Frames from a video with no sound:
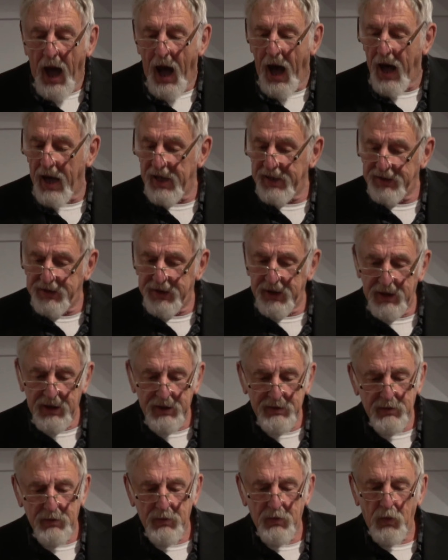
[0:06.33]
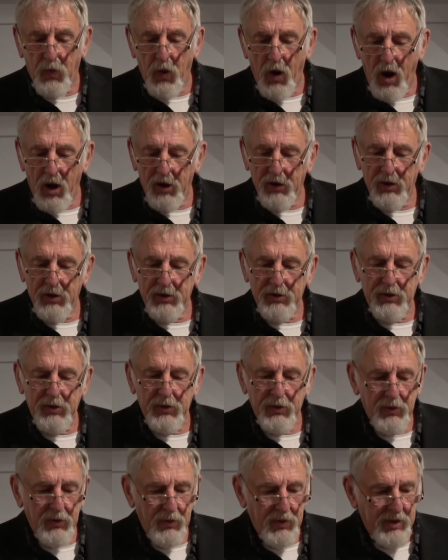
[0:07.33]
I didn't want to
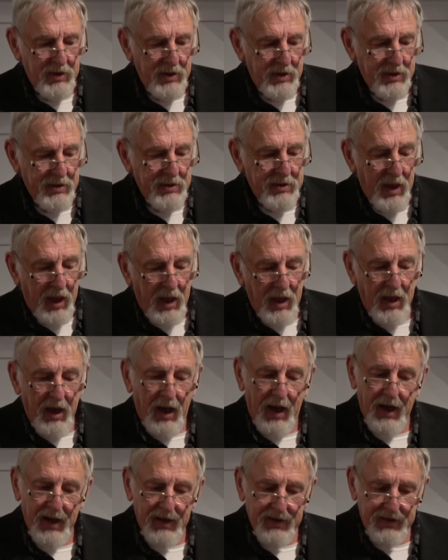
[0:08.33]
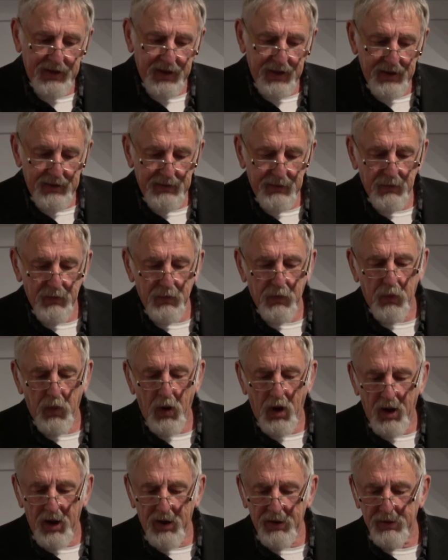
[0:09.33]
do it. I didn't
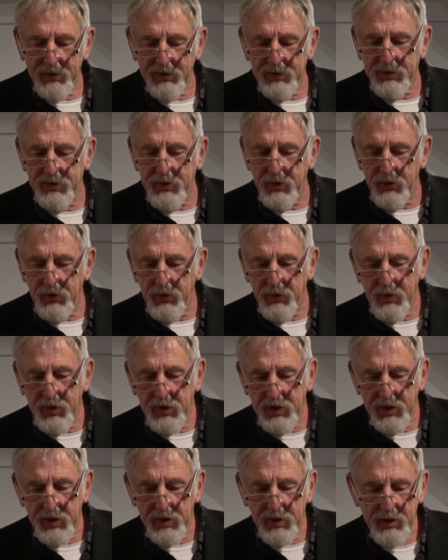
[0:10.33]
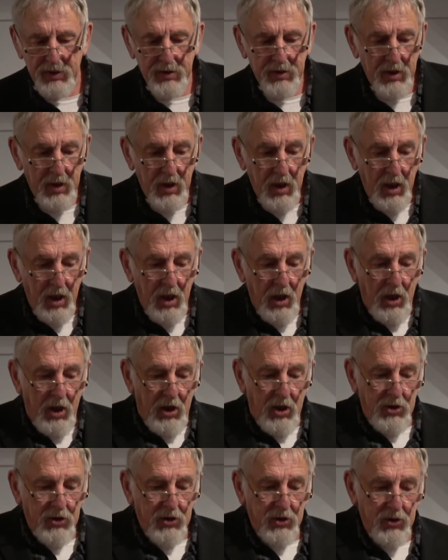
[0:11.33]
want to do it.
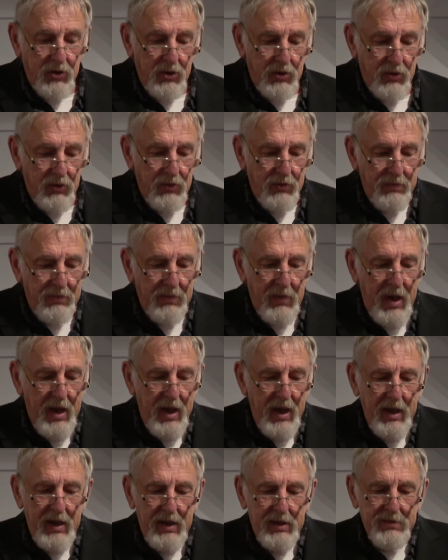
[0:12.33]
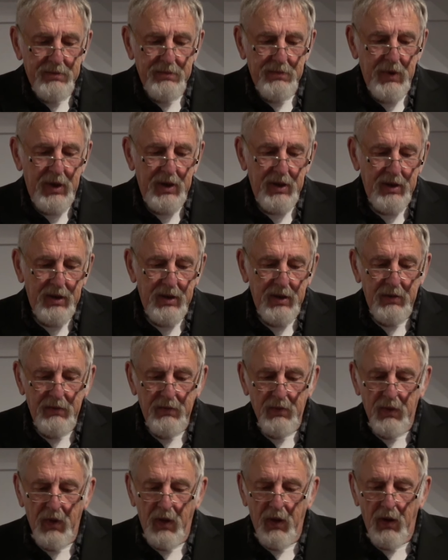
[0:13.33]
You made me
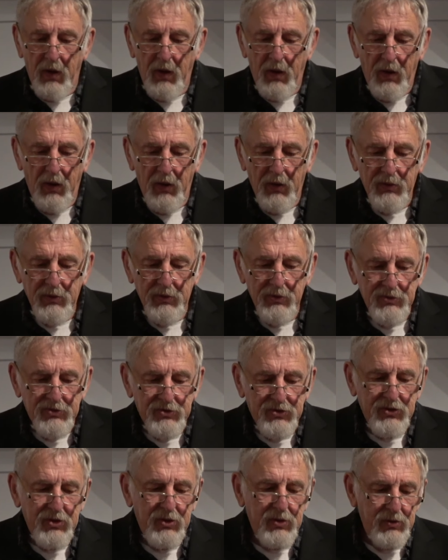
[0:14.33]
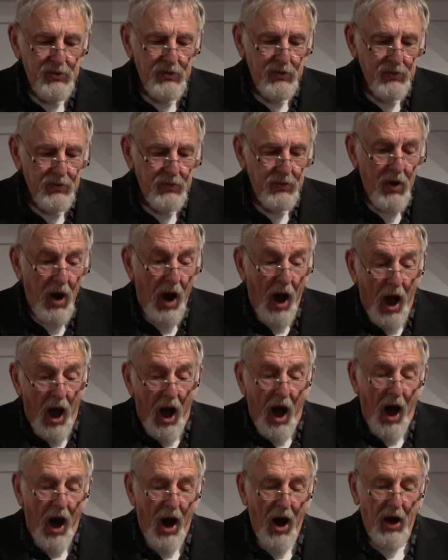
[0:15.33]
love you.
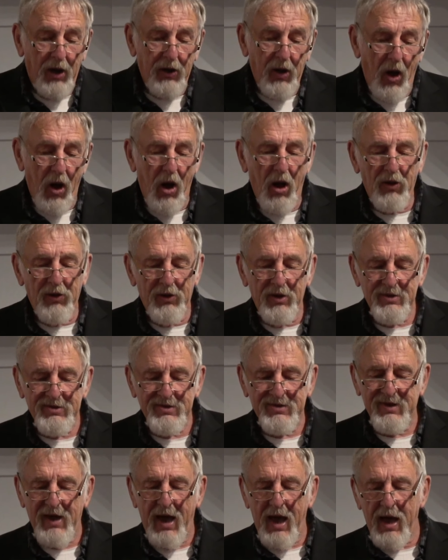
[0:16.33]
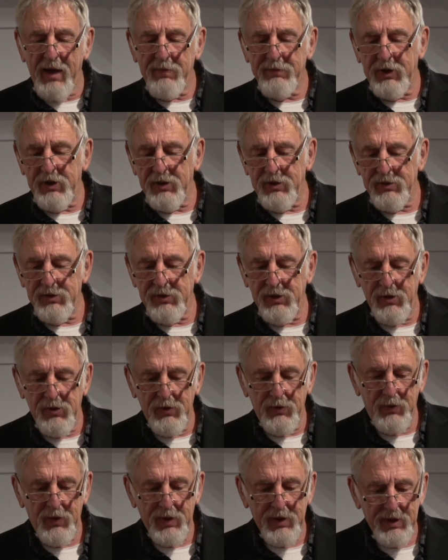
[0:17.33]
And all the time you
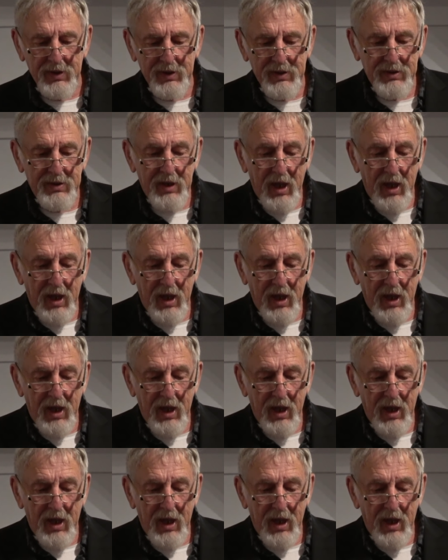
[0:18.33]
knew it.